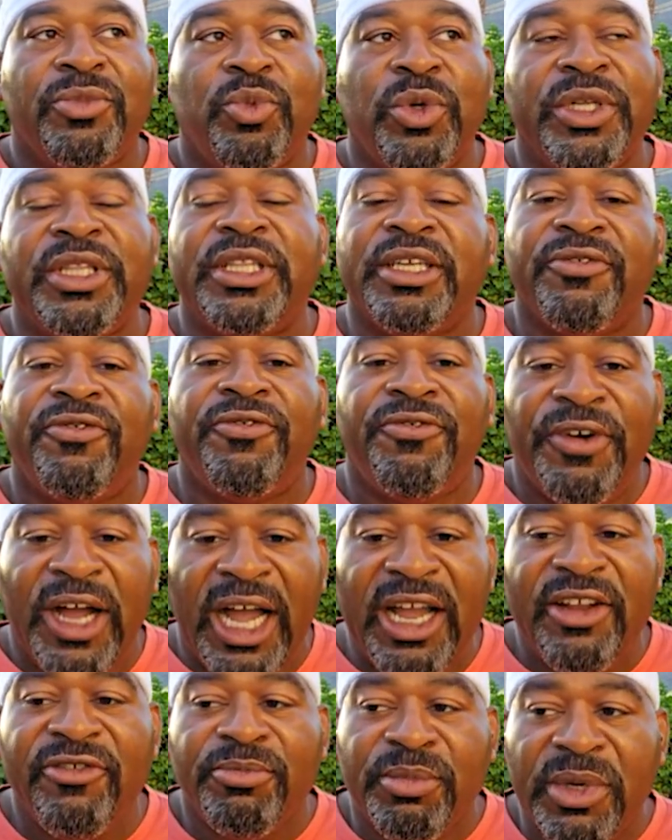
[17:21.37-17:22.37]
within
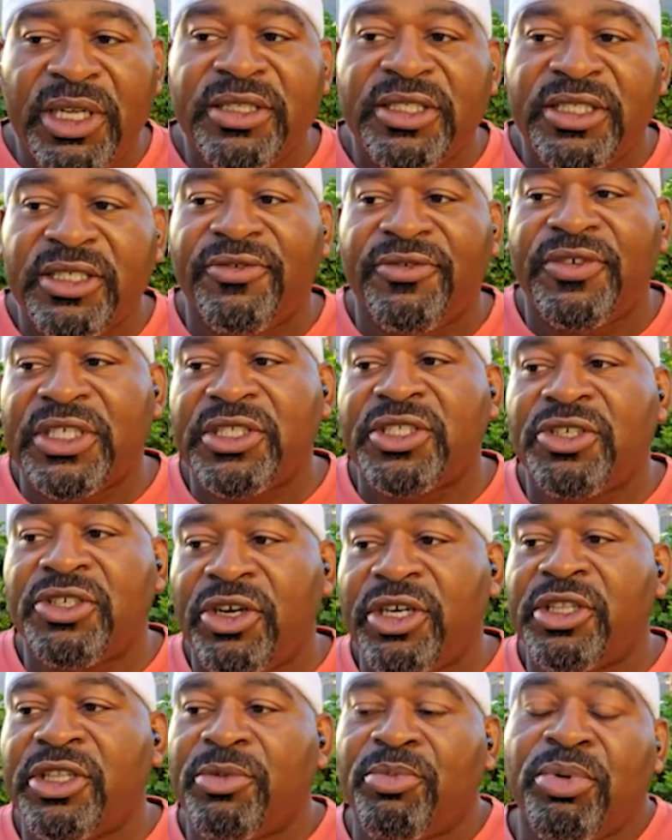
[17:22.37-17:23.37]
5 months of us
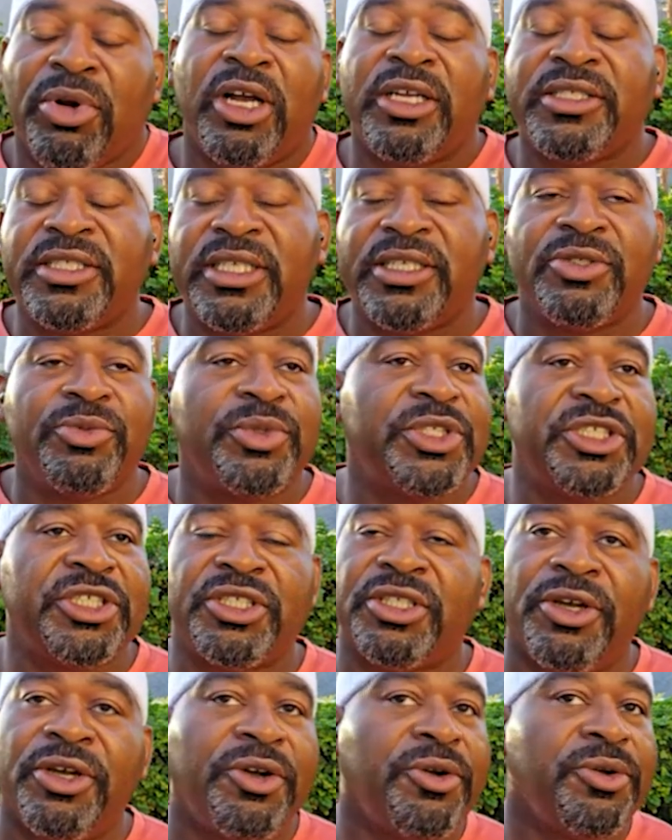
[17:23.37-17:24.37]
starting the process, which
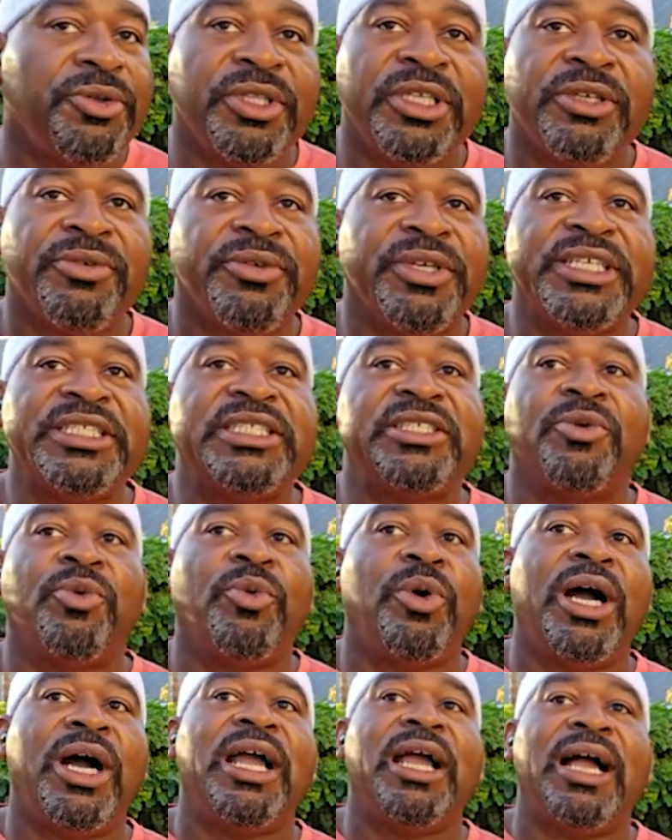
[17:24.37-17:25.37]
is the only
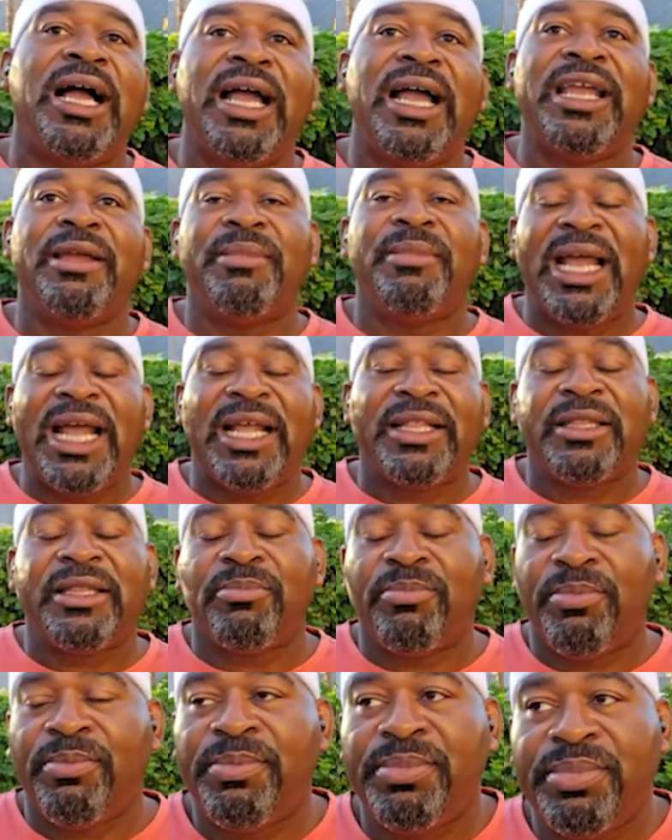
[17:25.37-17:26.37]
reason why I am at
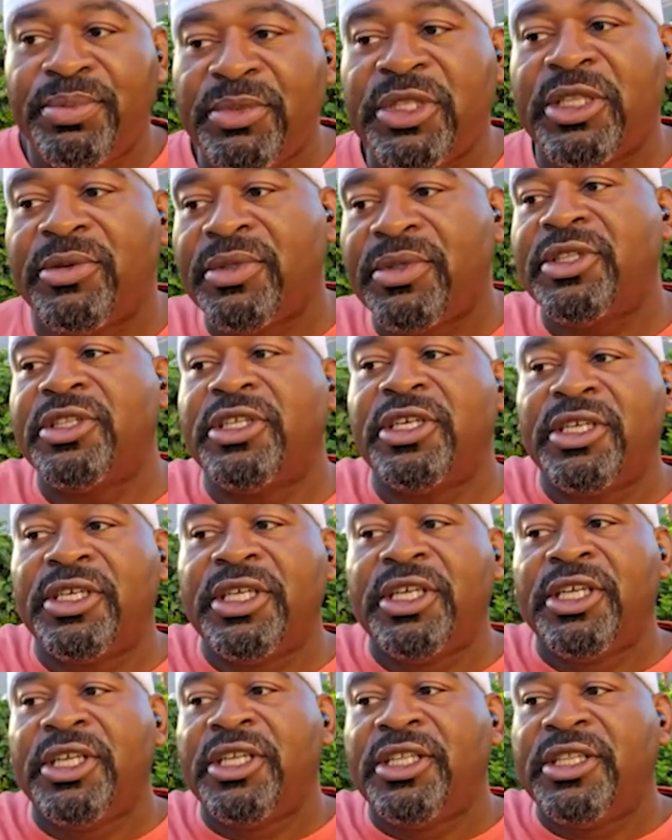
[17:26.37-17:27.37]
the
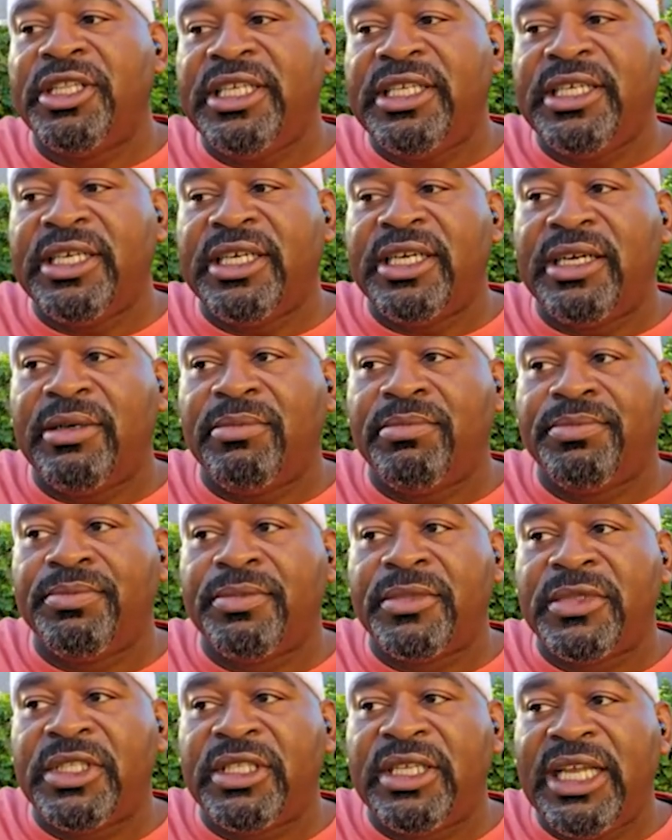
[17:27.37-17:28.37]

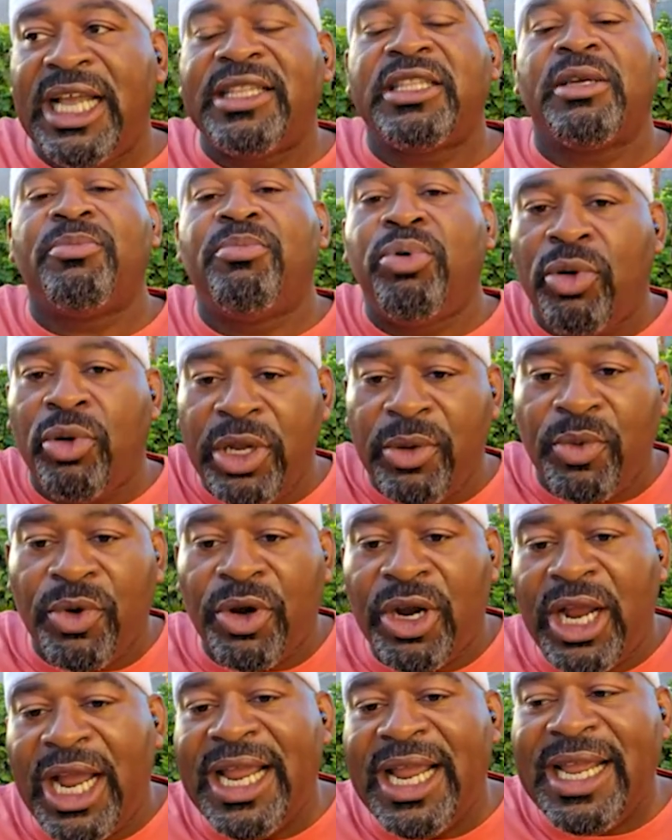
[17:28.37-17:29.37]
at the point
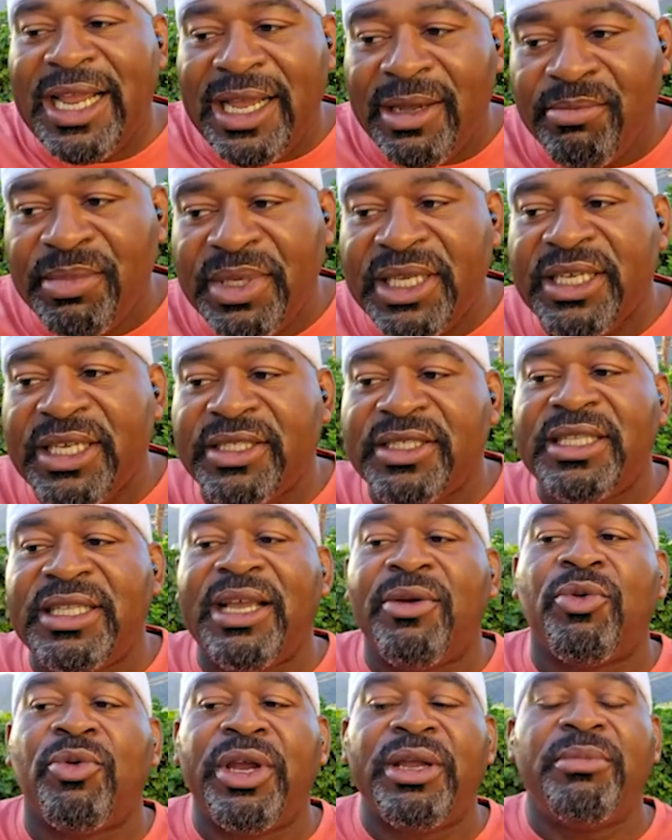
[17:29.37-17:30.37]
where I am, because
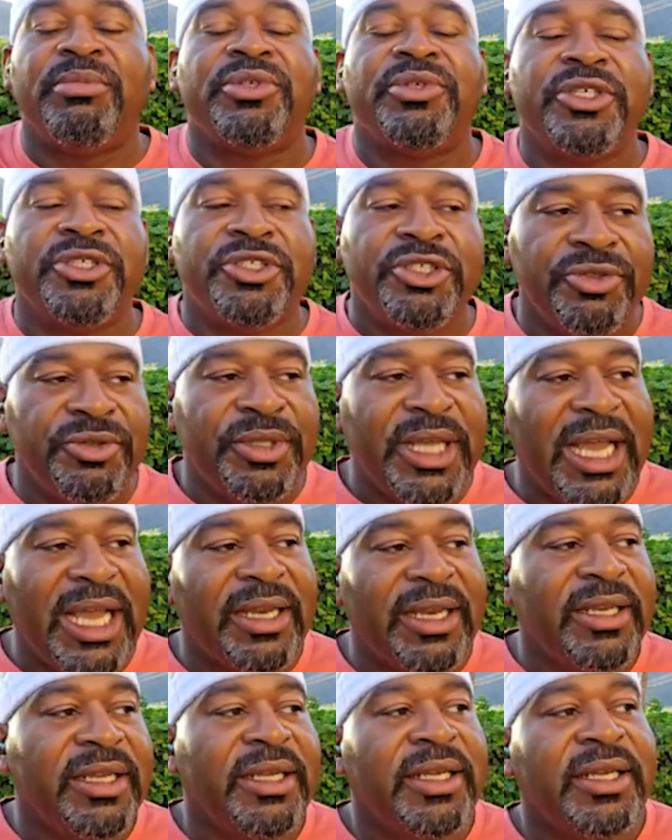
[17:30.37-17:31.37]
they were able to do that.